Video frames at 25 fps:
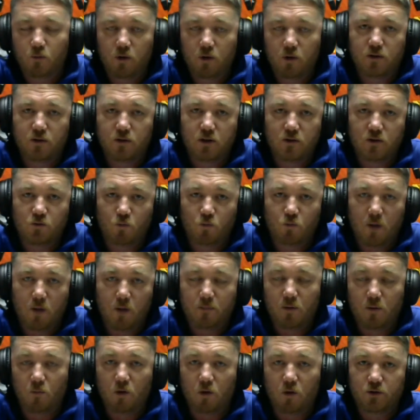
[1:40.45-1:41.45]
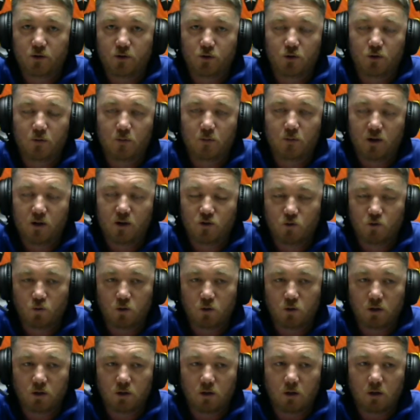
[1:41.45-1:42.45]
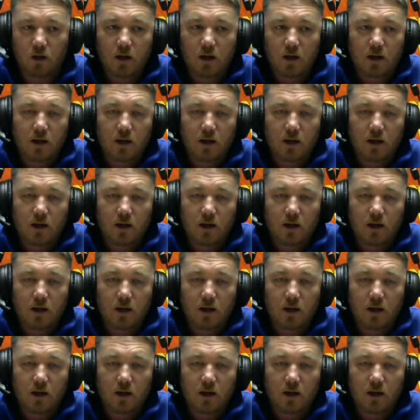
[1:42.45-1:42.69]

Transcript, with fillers: with his weapon while doing my drill.